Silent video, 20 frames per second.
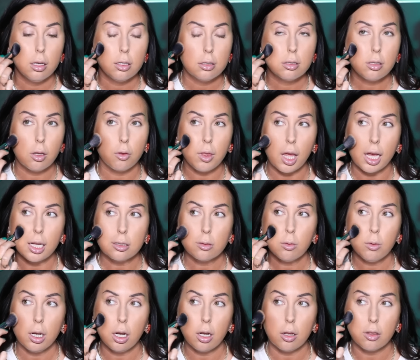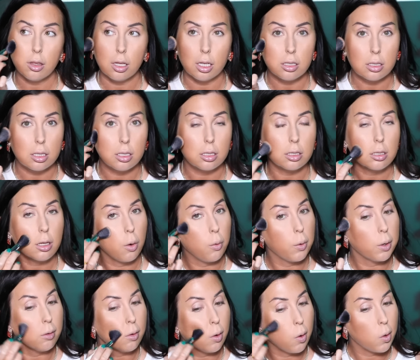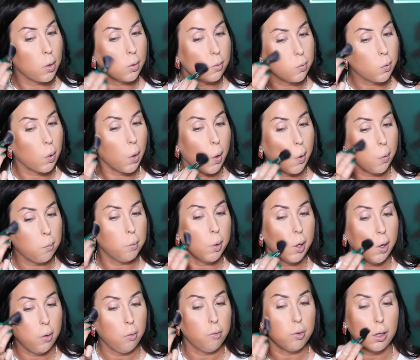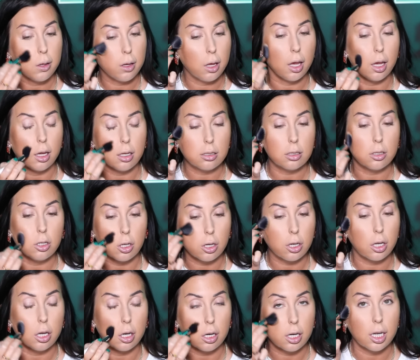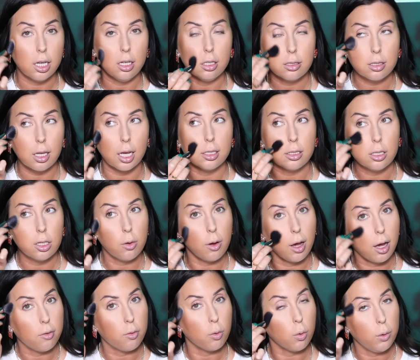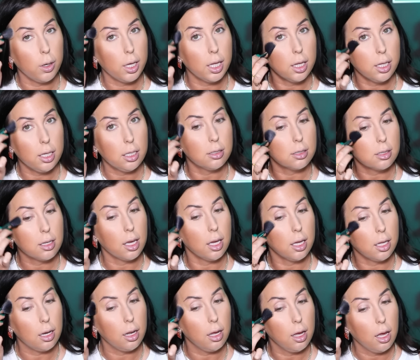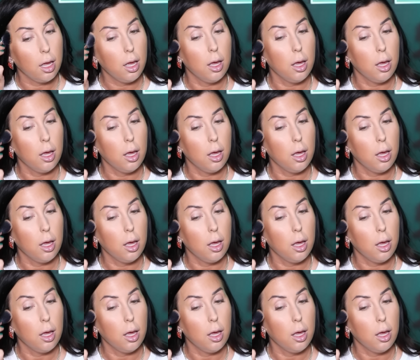So that's what this is going on top of, in case you're curious. I do have oily skin,